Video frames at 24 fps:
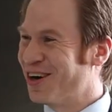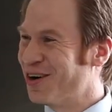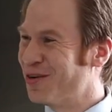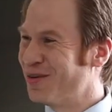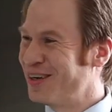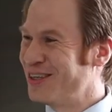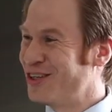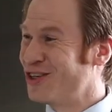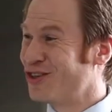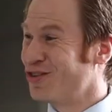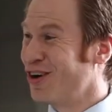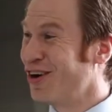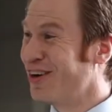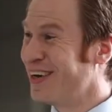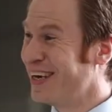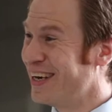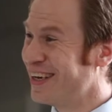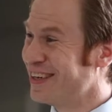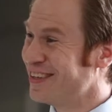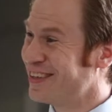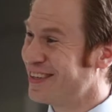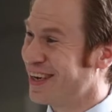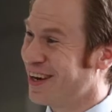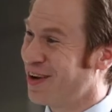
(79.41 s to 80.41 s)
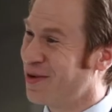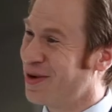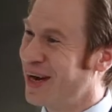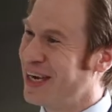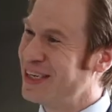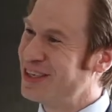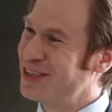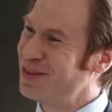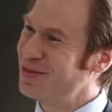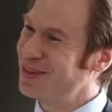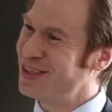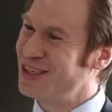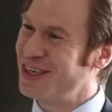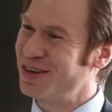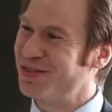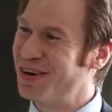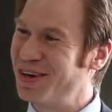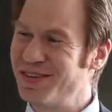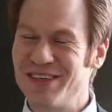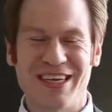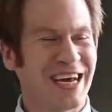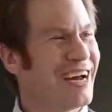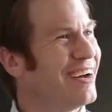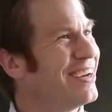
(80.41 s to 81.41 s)
Erwin Schrodinger's equation, which he
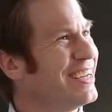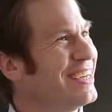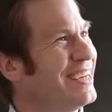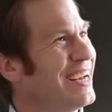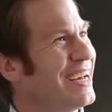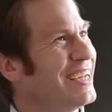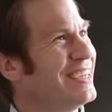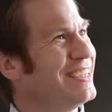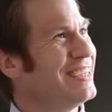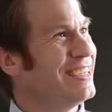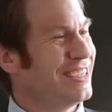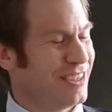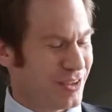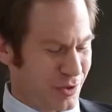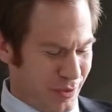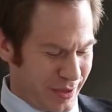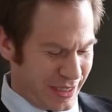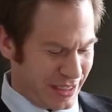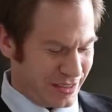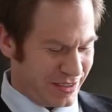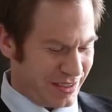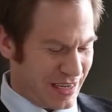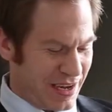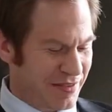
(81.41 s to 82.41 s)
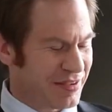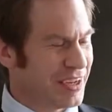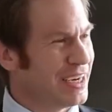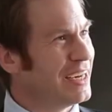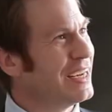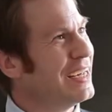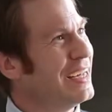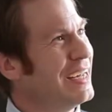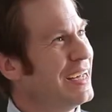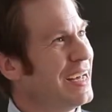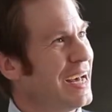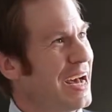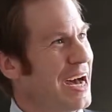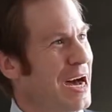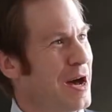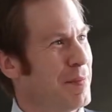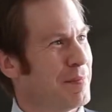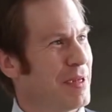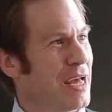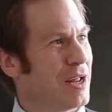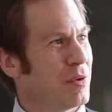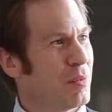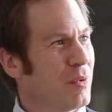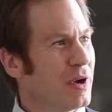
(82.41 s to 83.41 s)
wrote down in 1927.
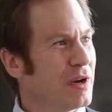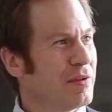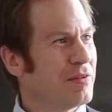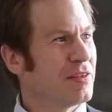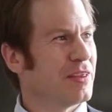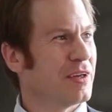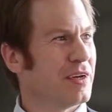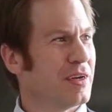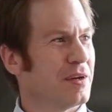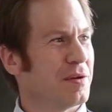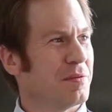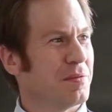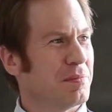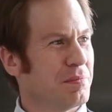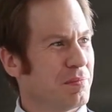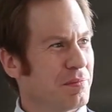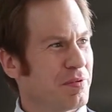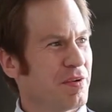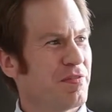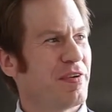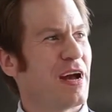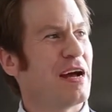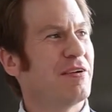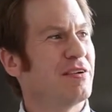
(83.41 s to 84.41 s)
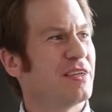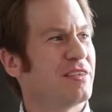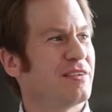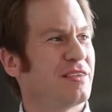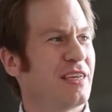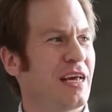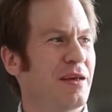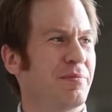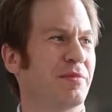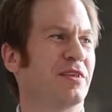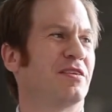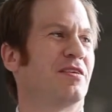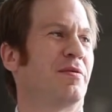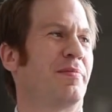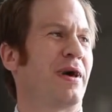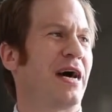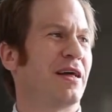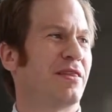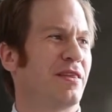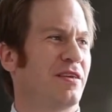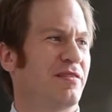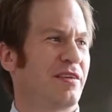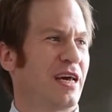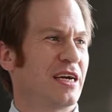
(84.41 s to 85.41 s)
Um, and one of the profoundest statements
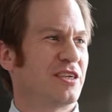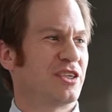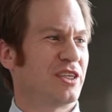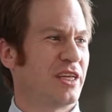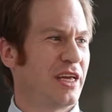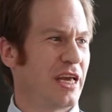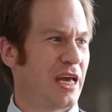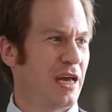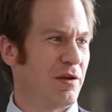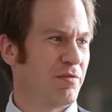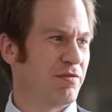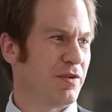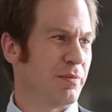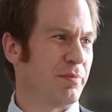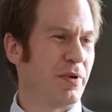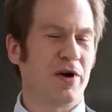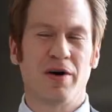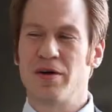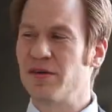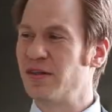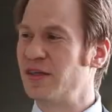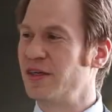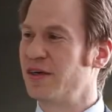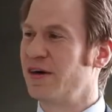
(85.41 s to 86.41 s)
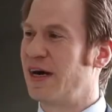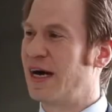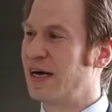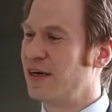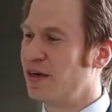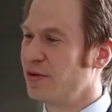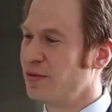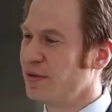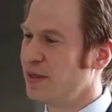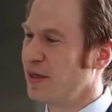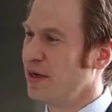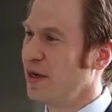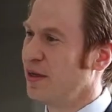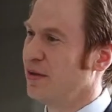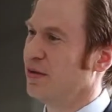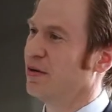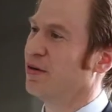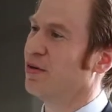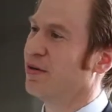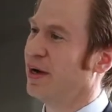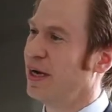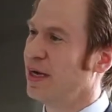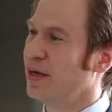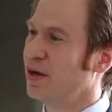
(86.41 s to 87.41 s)
about this actually came from Paul Dirac, who was another
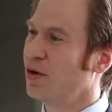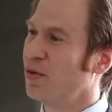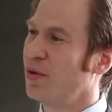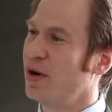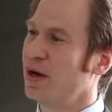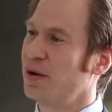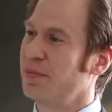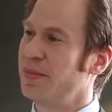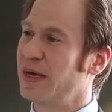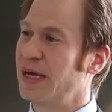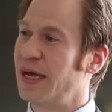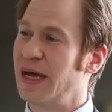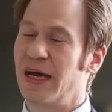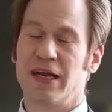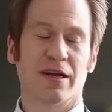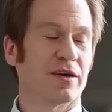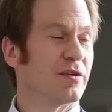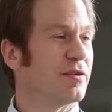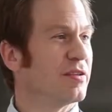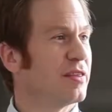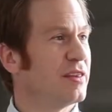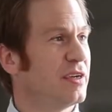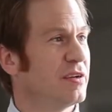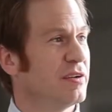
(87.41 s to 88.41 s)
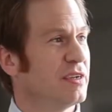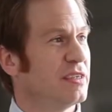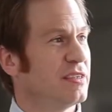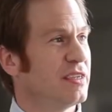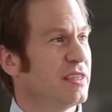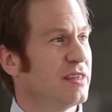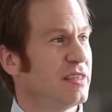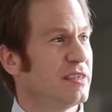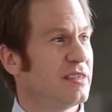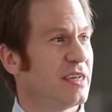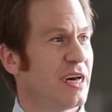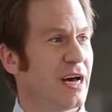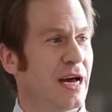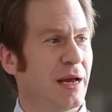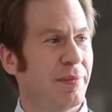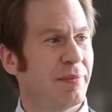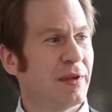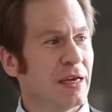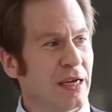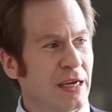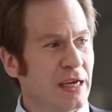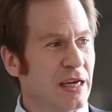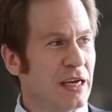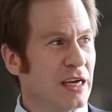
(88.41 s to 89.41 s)
great quantum mechanical theorist at the time.
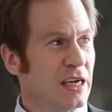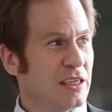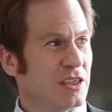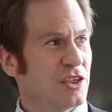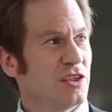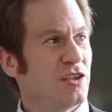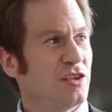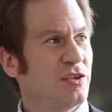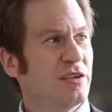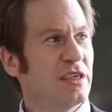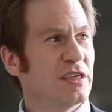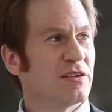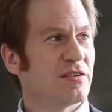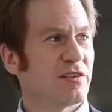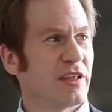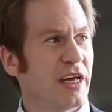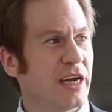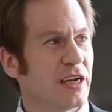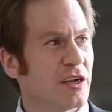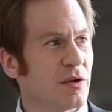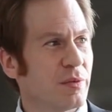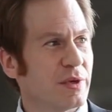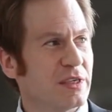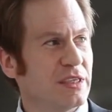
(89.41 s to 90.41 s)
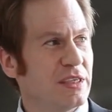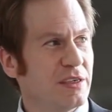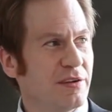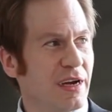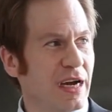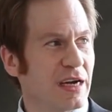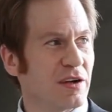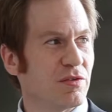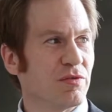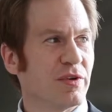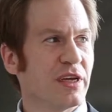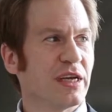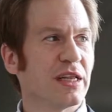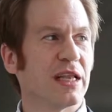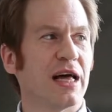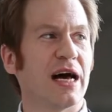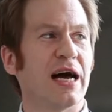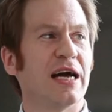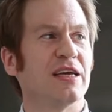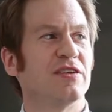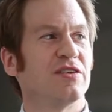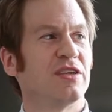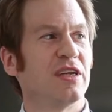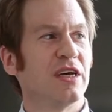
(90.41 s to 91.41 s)
Just two years later, what Dirac
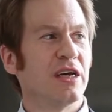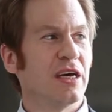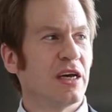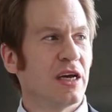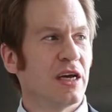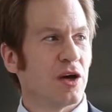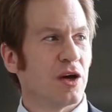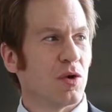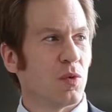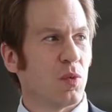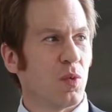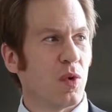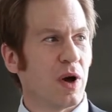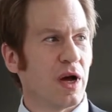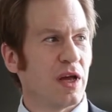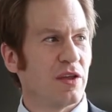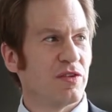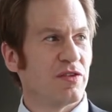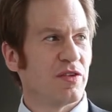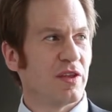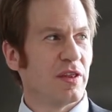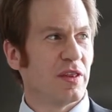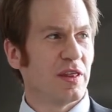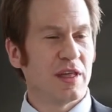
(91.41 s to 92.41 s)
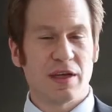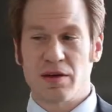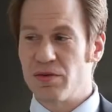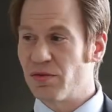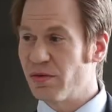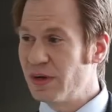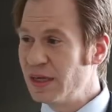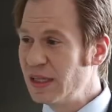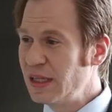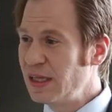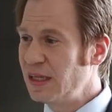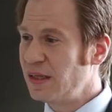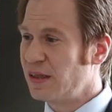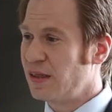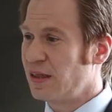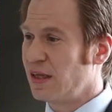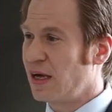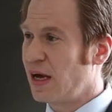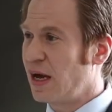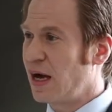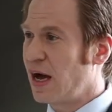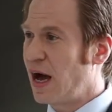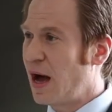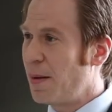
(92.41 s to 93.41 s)
realized was that really
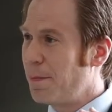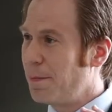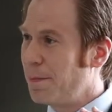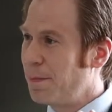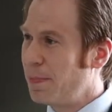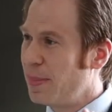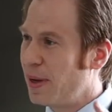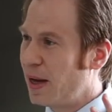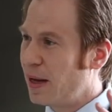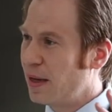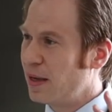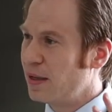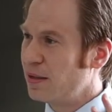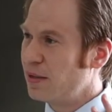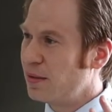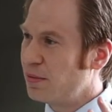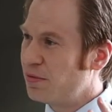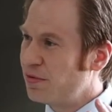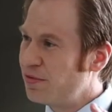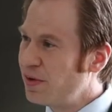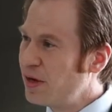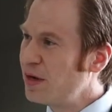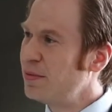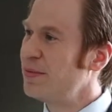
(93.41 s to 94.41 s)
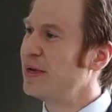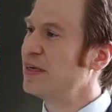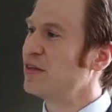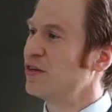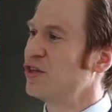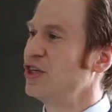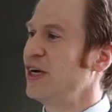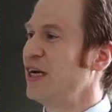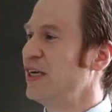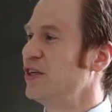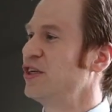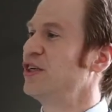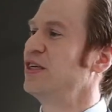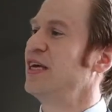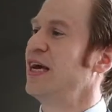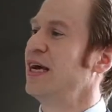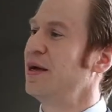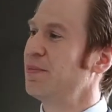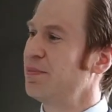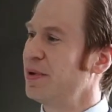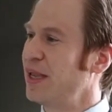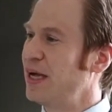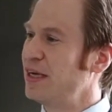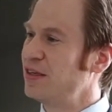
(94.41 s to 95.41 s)
a, a fundamental change had
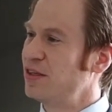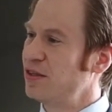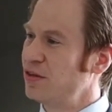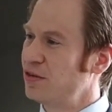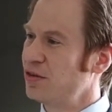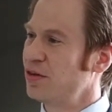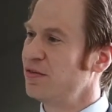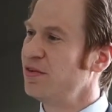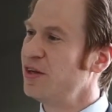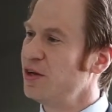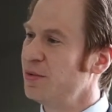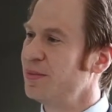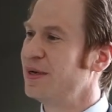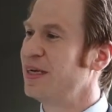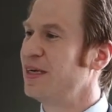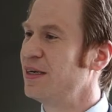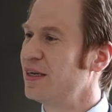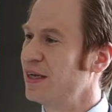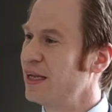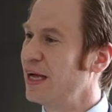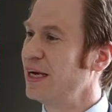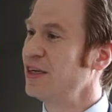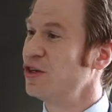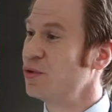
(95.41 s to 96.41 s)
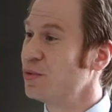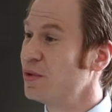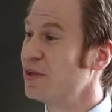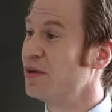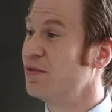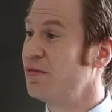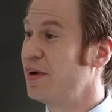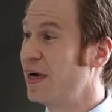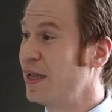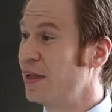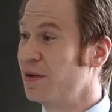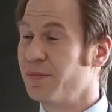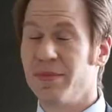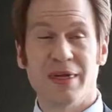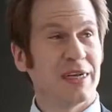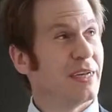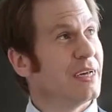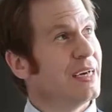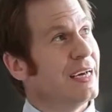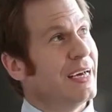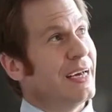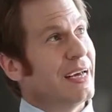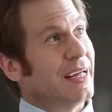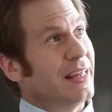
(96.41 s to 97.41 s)
taken place in sort of human intellectual development.
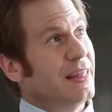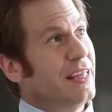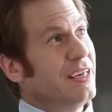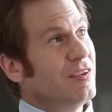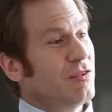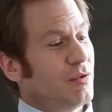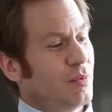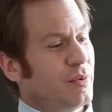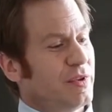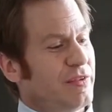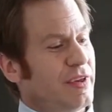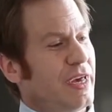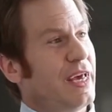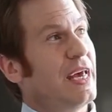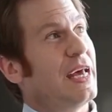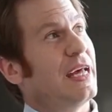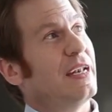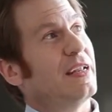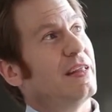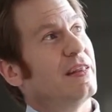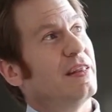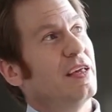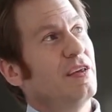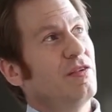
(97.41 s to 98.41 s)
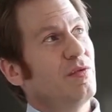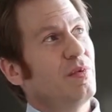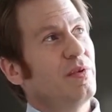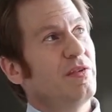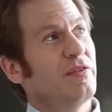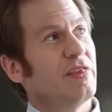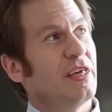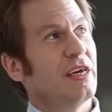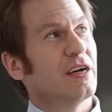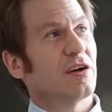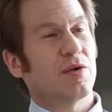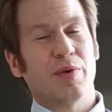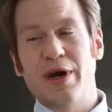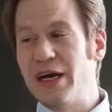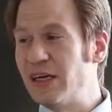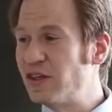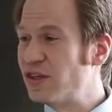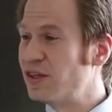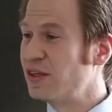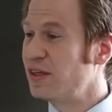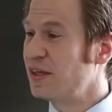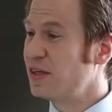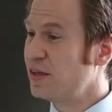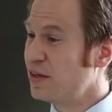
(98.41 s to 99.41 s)
This was it. This was the
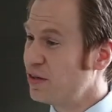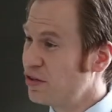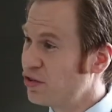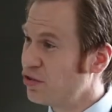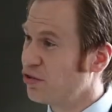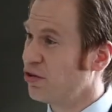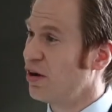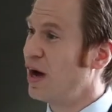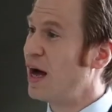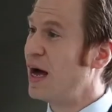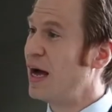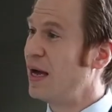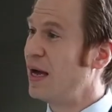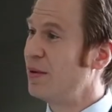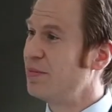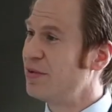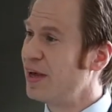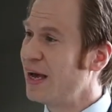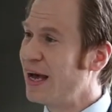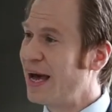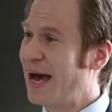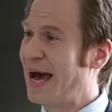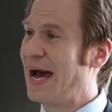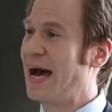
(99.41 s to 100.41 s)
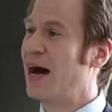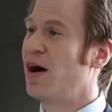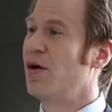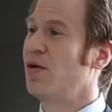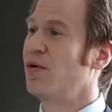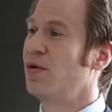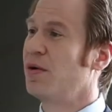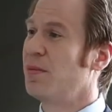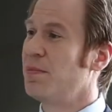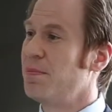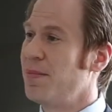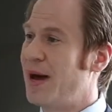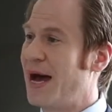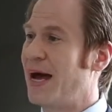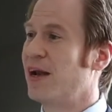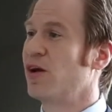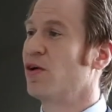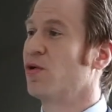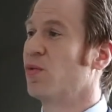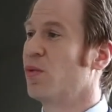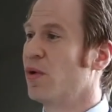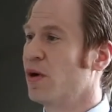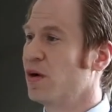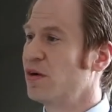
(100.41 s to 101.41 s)
equation that describes how
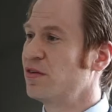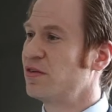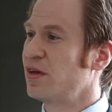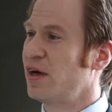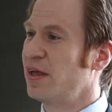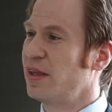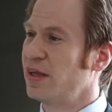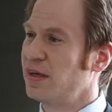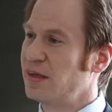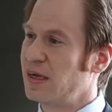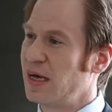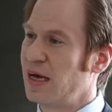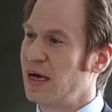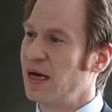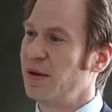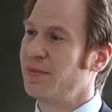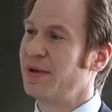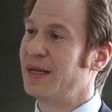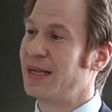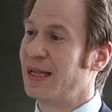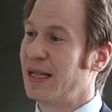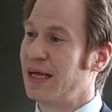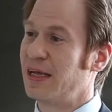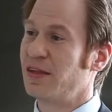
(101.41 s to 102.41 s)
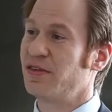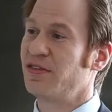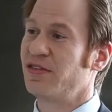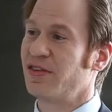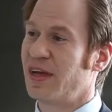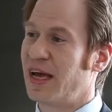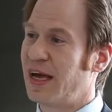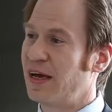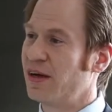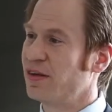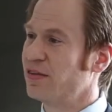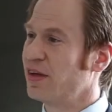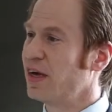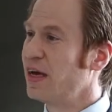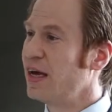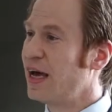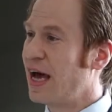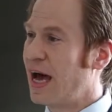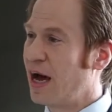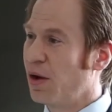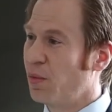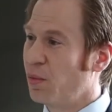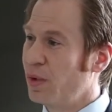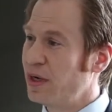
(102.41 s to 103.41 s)
matter works on the time and length scales
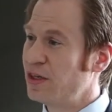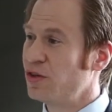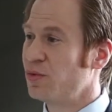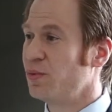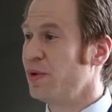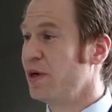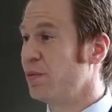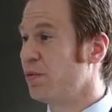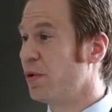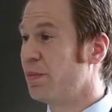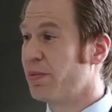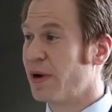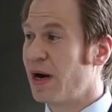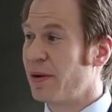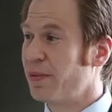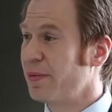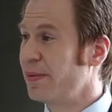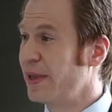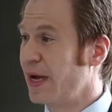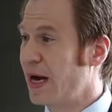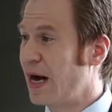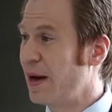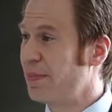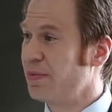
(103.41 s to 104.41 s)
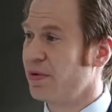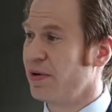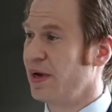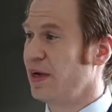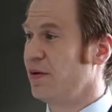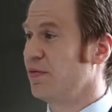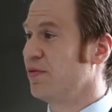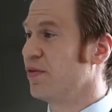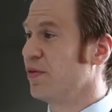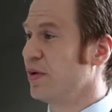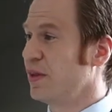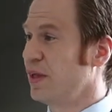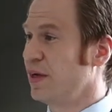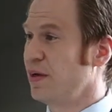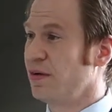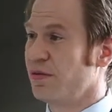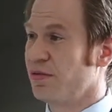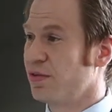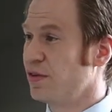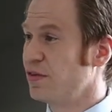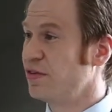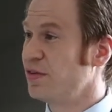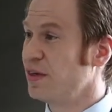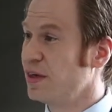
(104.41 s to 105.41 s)
at which we will probably operate for the
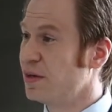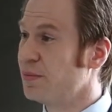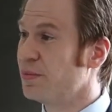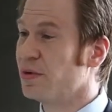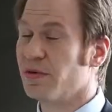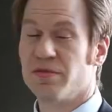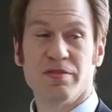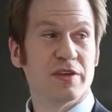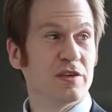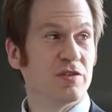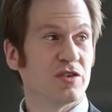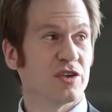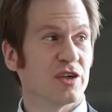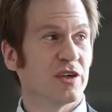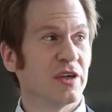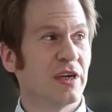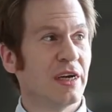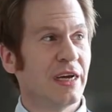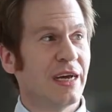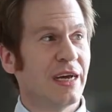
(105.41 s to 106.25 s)
foreseeable future.